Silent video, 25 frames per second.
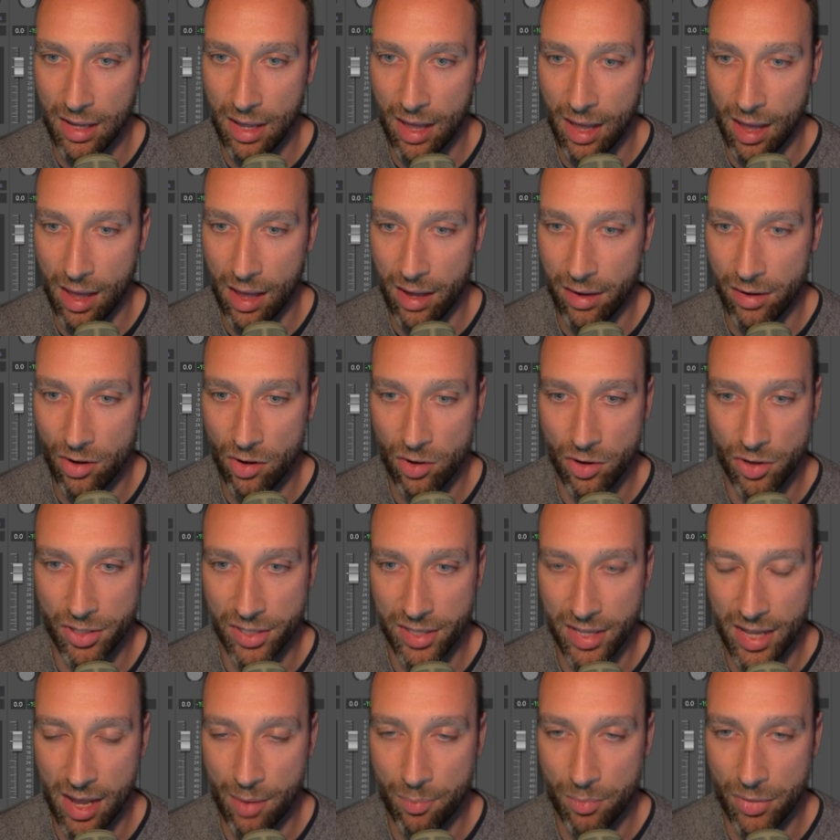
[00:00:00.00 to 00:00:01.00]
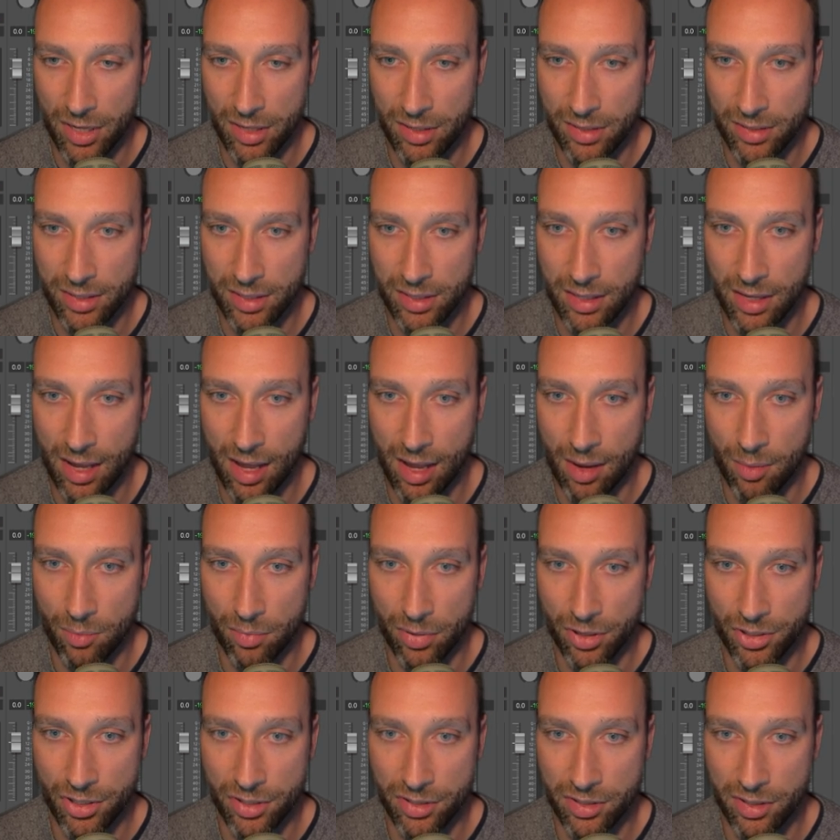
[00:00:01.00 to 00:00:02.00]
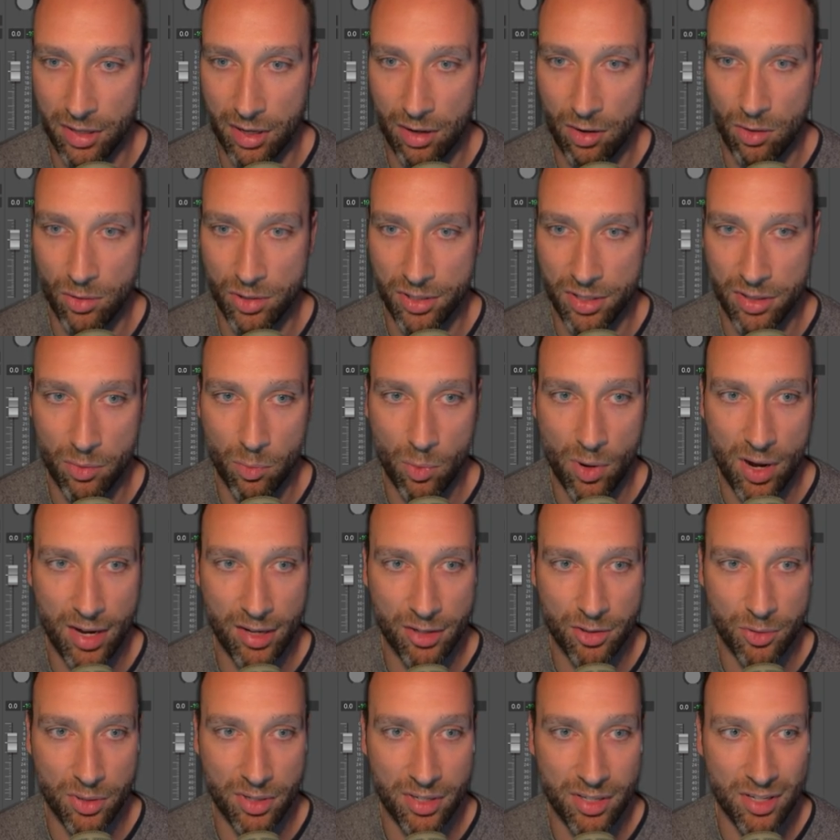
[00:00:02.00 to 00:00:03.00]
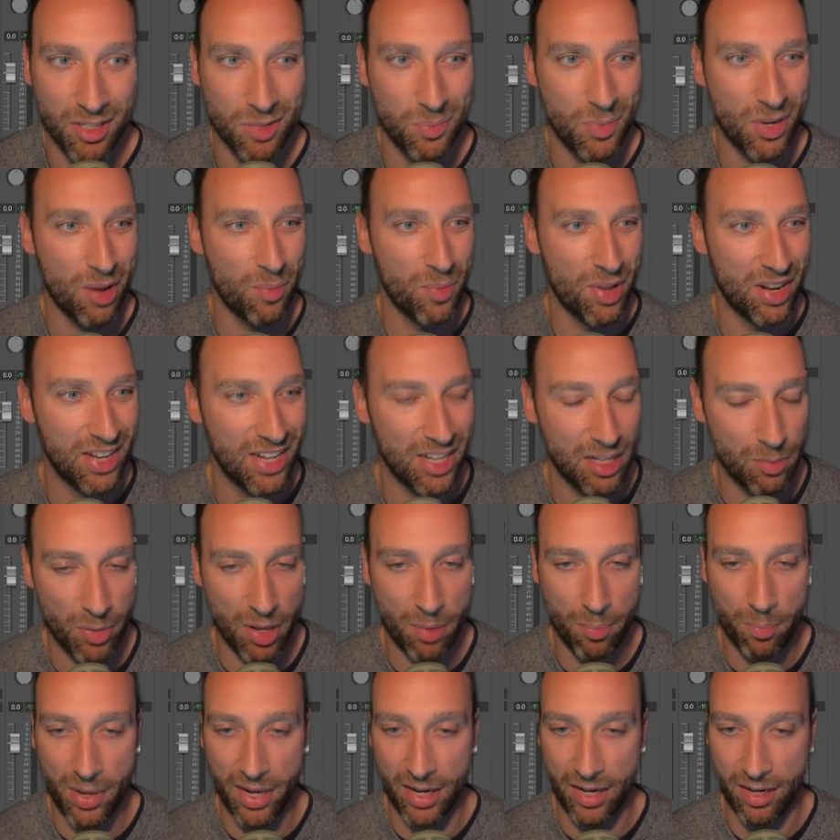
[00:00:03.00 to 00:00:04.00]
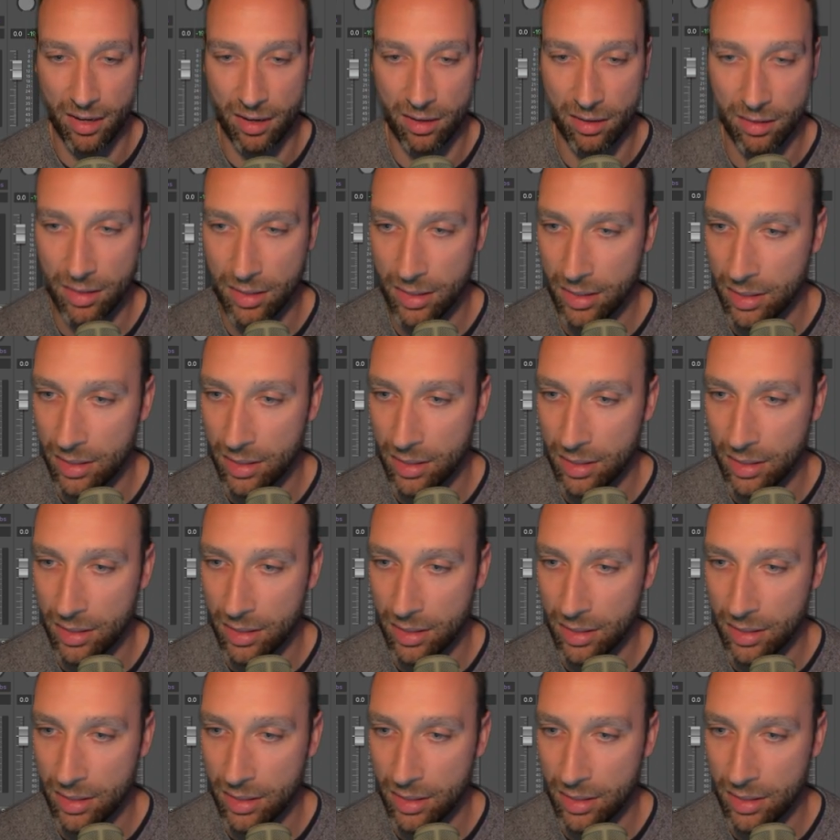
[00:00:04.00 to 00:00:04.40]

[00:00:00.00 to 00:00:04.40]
Not using the ambient, but just the close and the wide, so it does become a little bit bigger.